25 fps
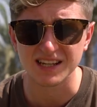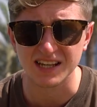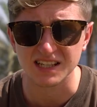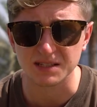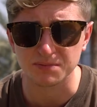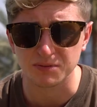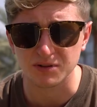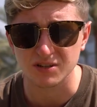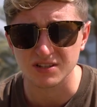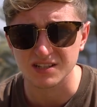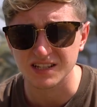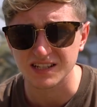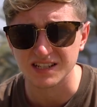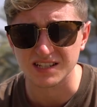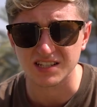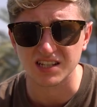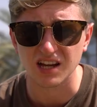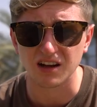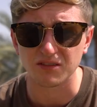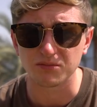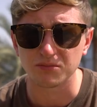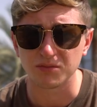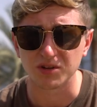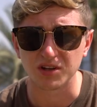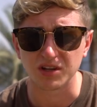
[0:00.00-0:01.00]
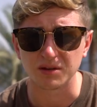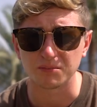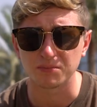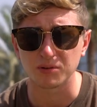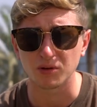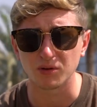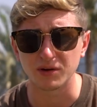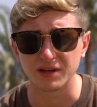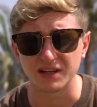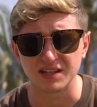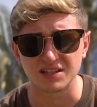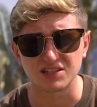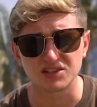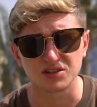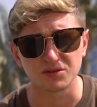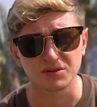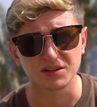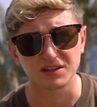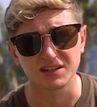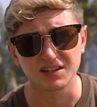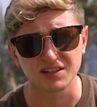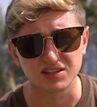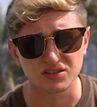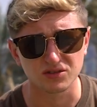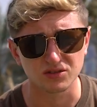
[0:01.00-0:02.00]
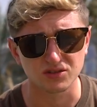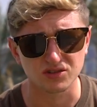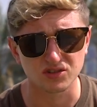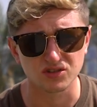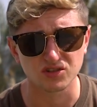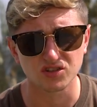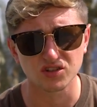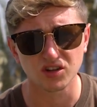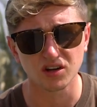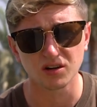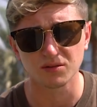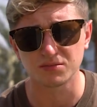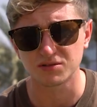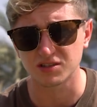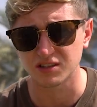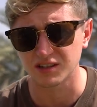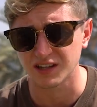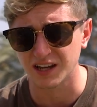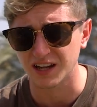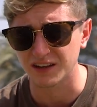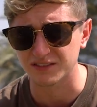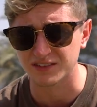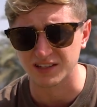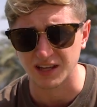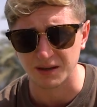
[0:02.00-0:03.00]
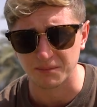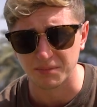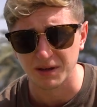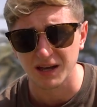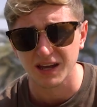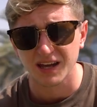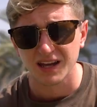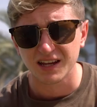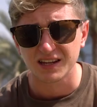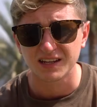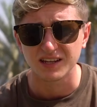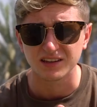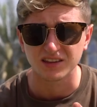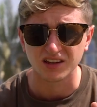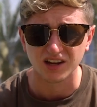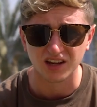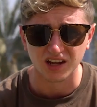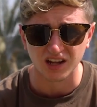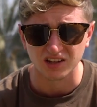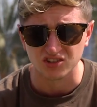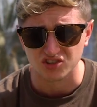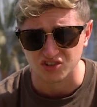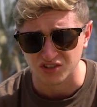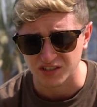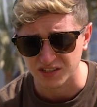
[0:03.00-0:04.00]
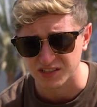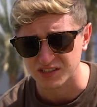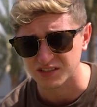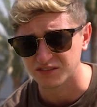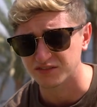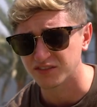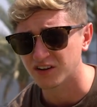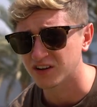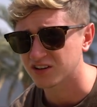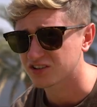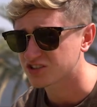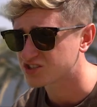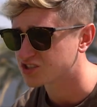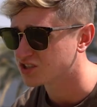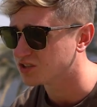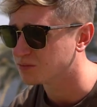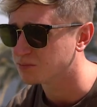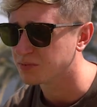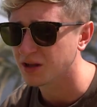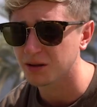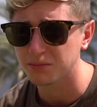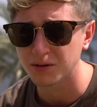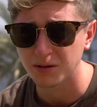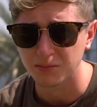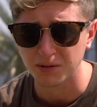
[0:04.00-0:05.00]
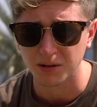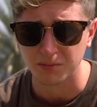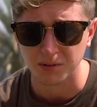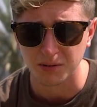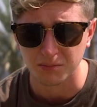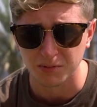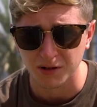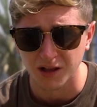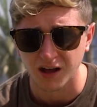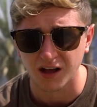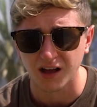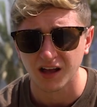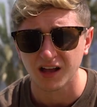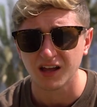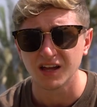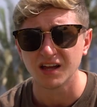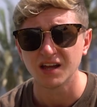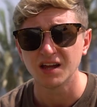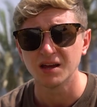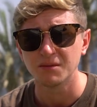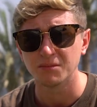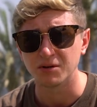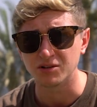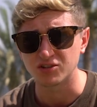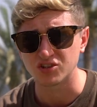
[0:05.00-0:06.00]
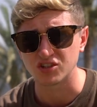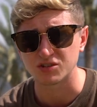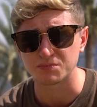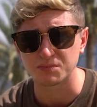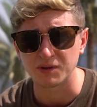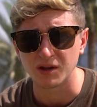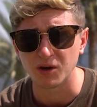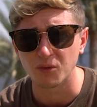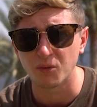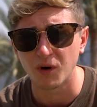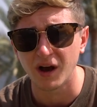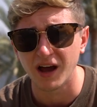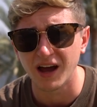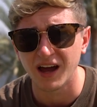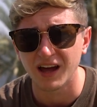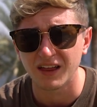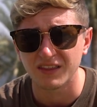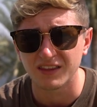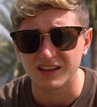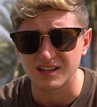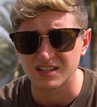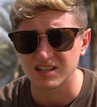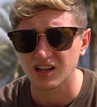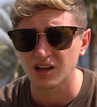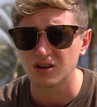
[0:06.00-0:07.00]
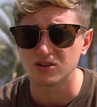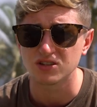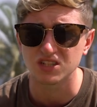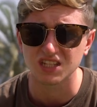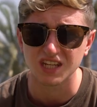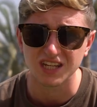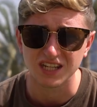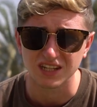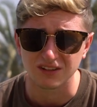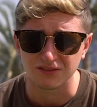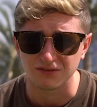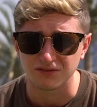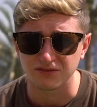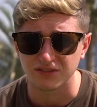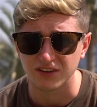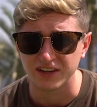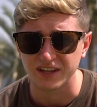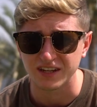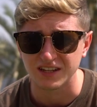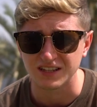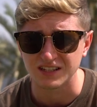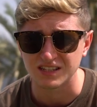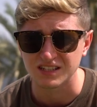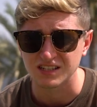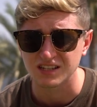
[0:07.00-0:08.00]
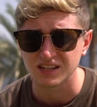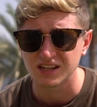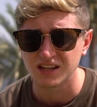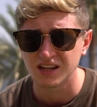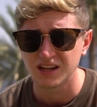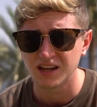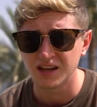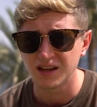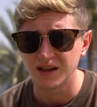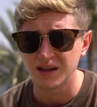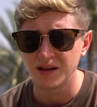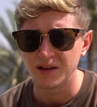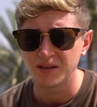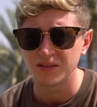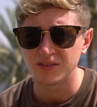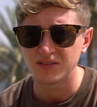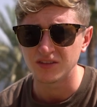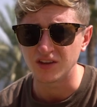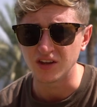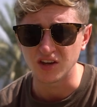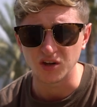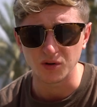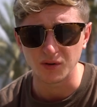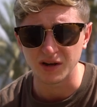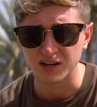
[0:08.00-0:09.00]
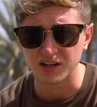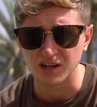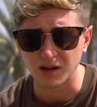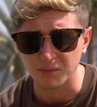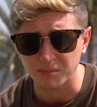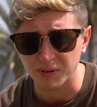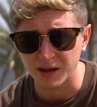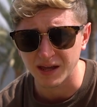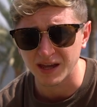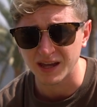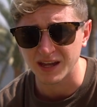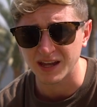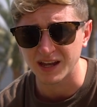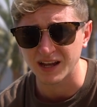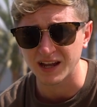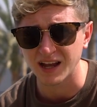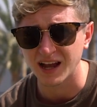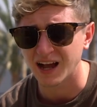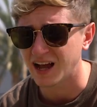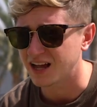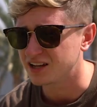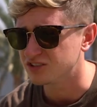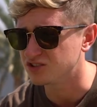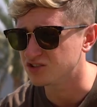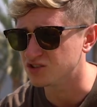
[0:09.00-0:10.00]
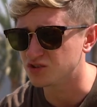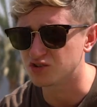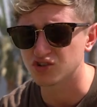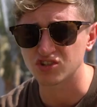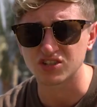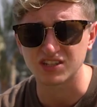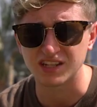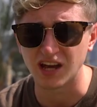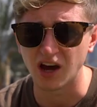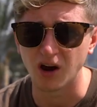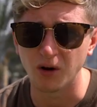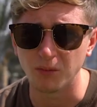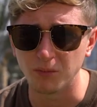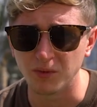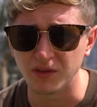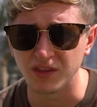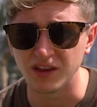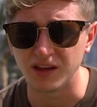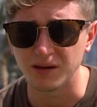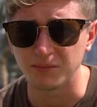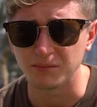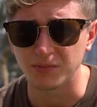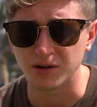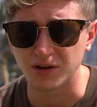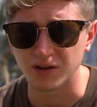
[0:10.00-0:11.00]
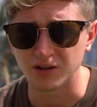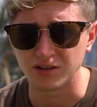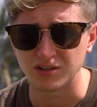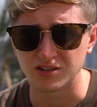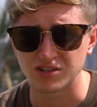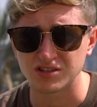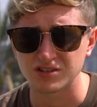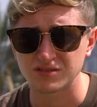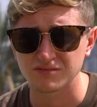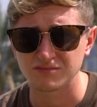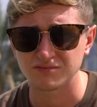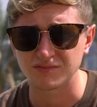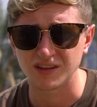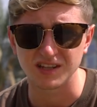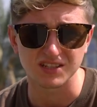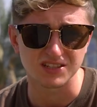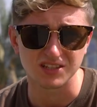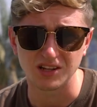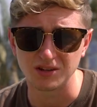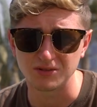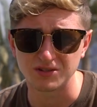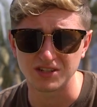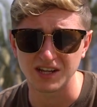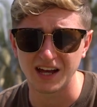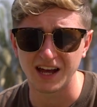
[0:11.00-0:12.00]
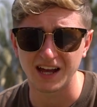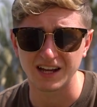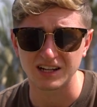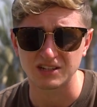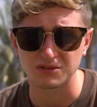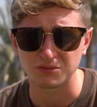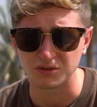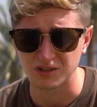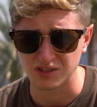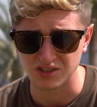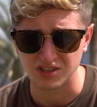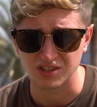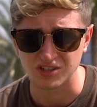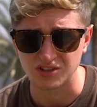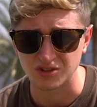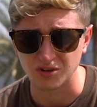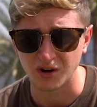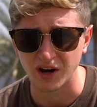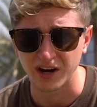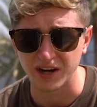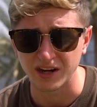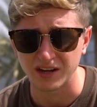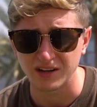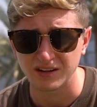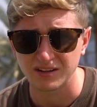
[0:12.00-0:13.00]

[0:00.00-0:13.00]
sense because it's government employees doing these sorts of jobs and they have to get paid and the country needs to function, blah, blah, blah, blah, blah. But just be aware, there's loads of hidden fees that you end up paying and you just get on with it because there's no tax, which is great.